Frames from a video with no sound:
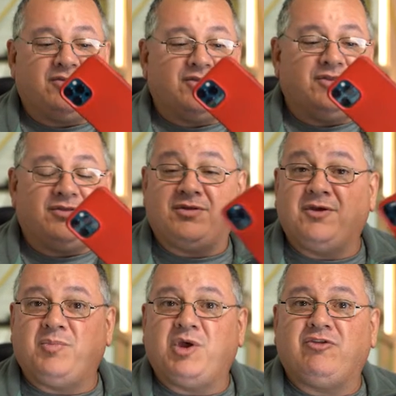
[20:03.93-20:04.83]
So the
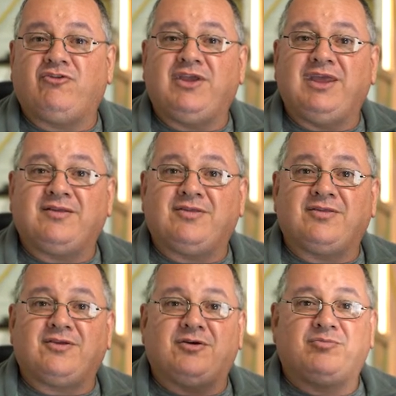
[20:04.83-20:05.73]
Cerbo GX has
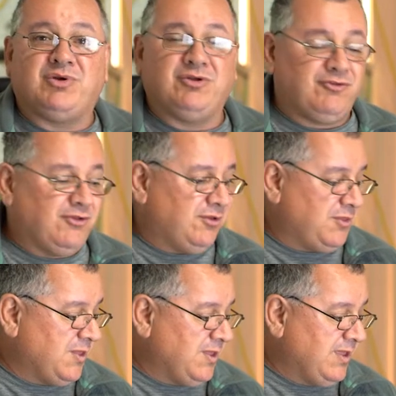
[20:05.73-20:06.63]
got Bluetooth.
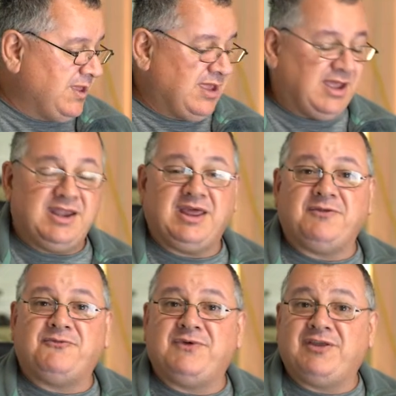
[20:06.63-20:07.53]

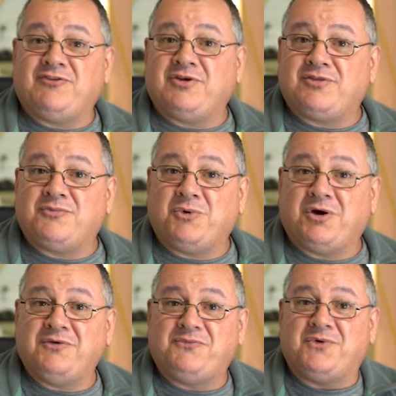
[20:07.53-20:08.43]
Another feature, it's
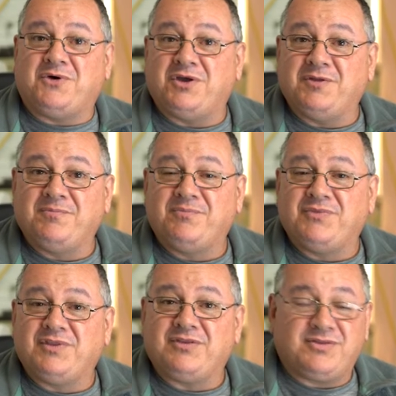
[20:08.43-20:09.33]
Wi-Fi.
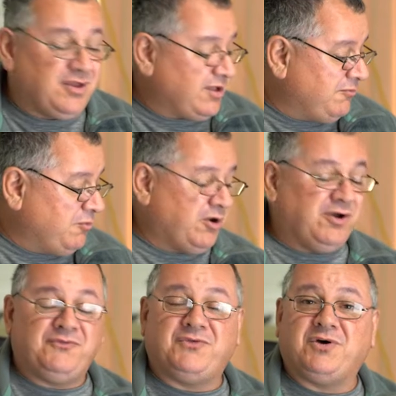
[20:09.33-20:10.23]
So it can
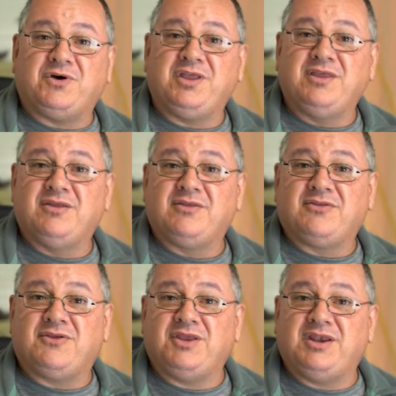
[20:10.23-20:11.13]
Wi-Fi
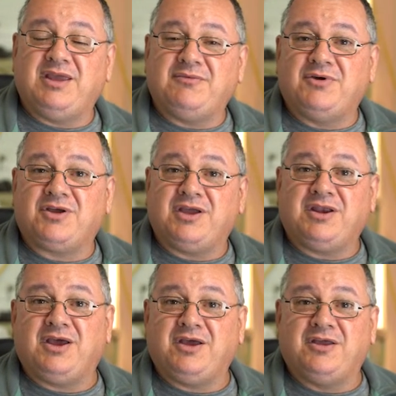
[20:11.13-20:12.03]
to your network at
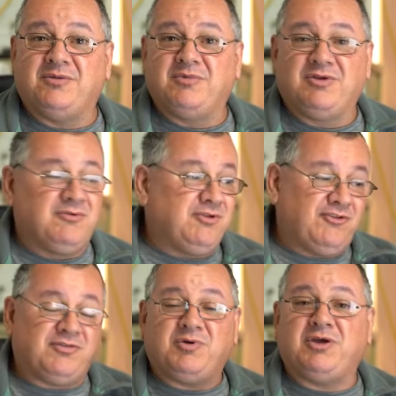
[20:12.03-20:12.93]
home, which
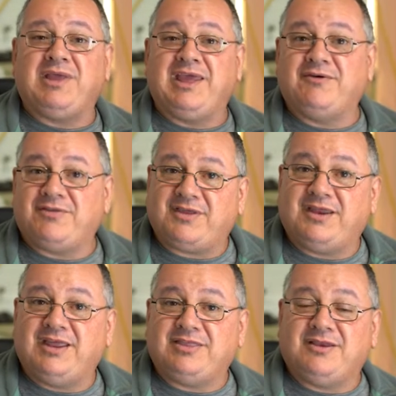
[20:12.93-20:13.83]
is probably how it's
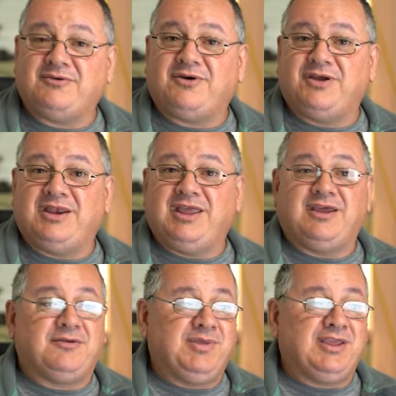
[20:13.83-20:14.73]
connecting right
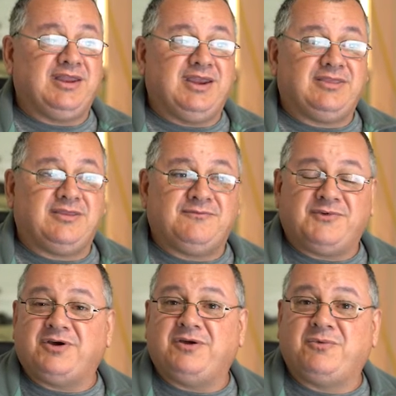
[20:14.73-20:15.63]
now. It'd be connected
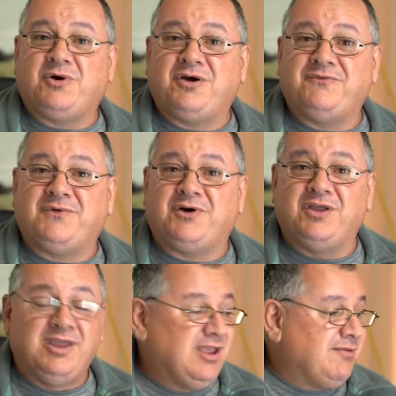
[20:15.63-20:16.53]
via
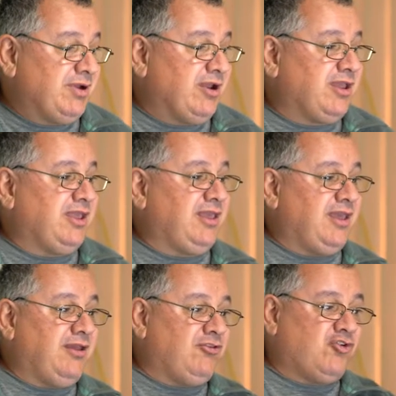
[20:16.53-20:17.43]
Wi-Fi. But I can
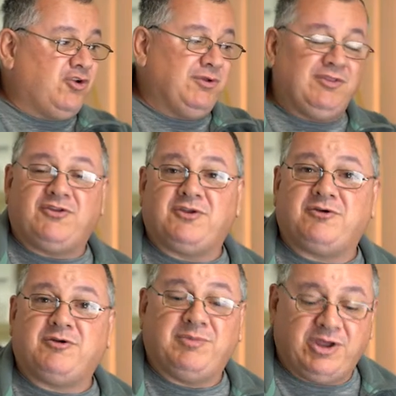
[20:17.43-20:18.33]
go through into the
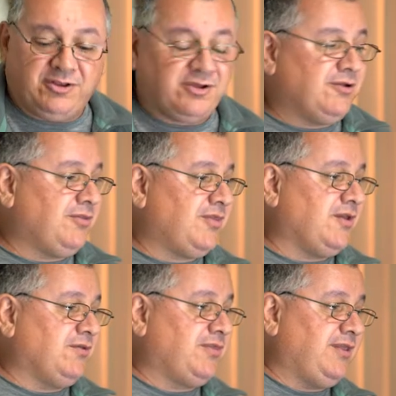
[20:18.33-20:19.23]
remote
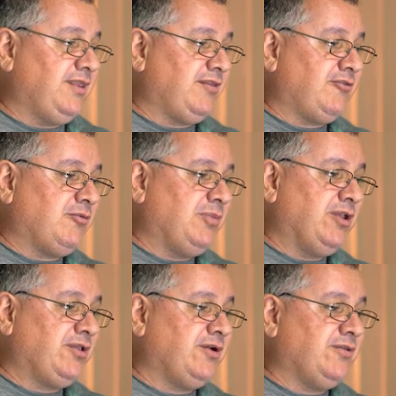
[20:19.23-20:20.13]
console. See this
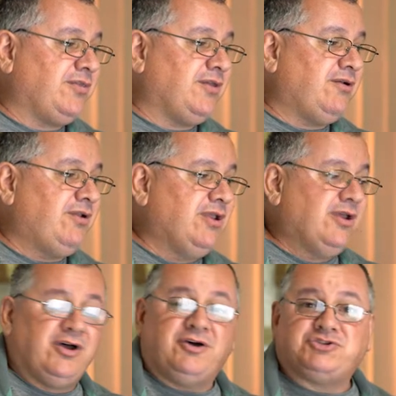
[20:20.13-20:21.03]
remote console?
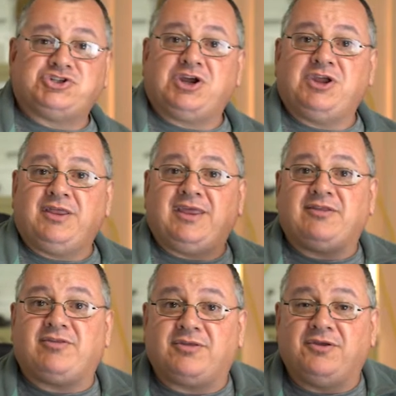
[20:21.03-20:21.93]
I'll show you
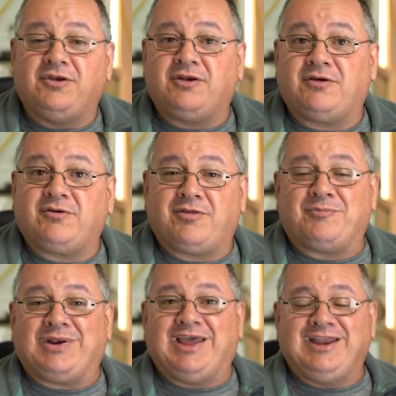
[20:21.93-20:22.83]
that soon, and I'll
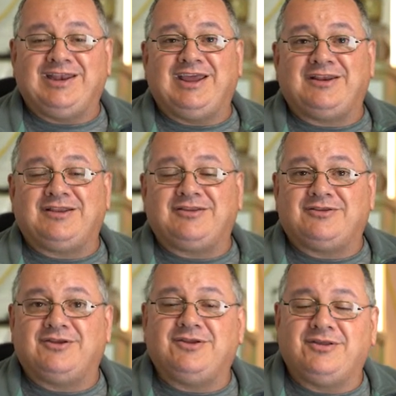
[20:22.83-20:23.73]
explain that
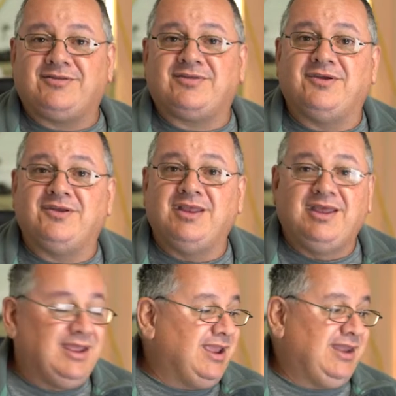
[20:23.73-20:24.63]
to you soon.
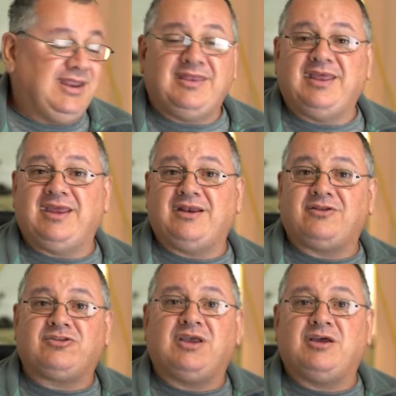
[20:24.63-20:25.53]
And in there
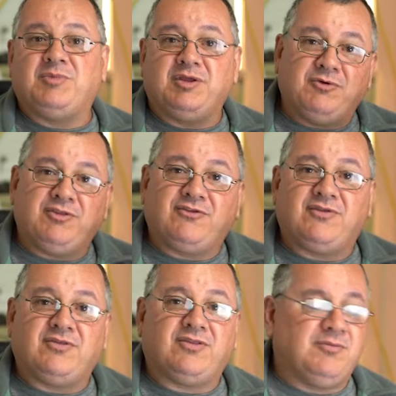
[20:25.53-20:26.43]
it'll tell me which
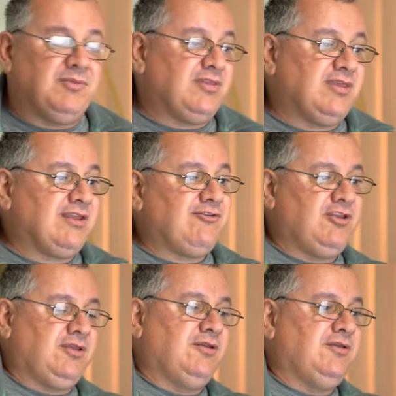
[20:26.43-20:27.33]
system it's
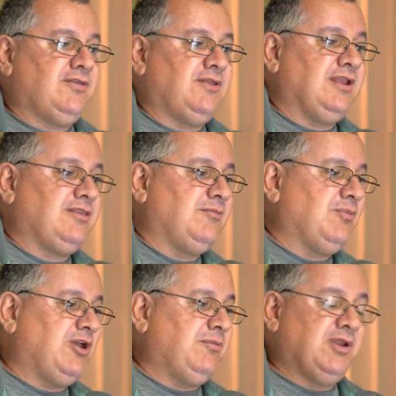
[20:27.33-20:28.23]
actually using at the
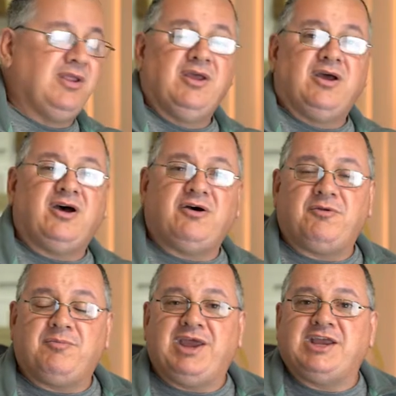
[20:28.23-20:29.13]
moment. I would
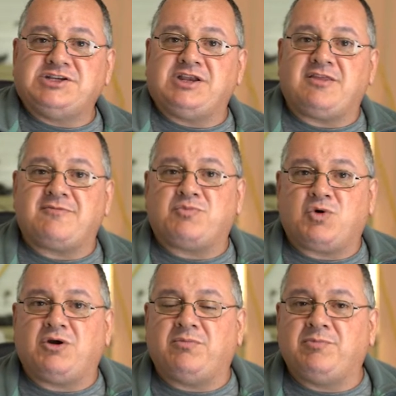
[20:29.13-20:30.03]
imagine it's
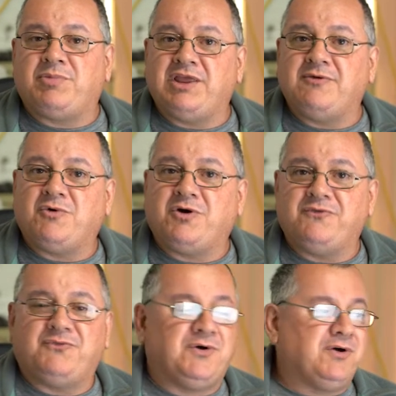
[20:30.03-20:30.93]
probably
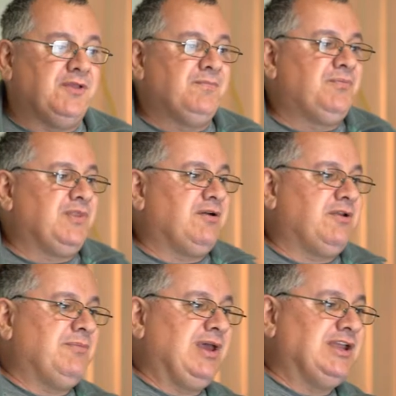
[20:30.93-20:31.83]
Wi-Fi. I would
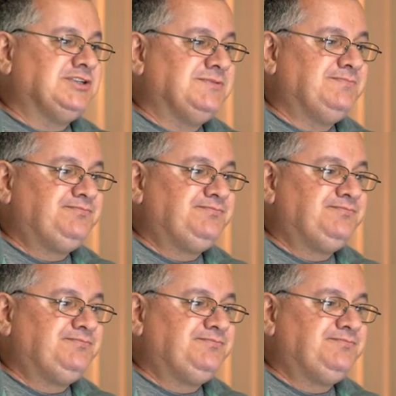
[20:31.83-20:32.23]
imagine.